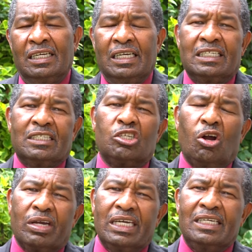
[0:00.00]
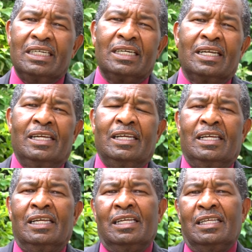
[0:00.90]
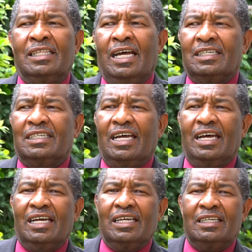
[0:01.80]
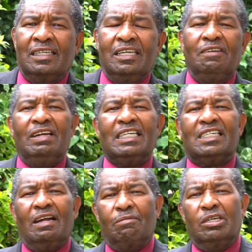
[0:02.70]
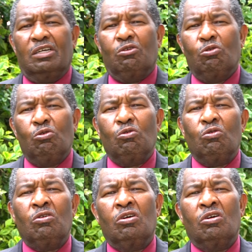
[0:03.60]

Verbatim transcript: It's shocking that uh, even somebody who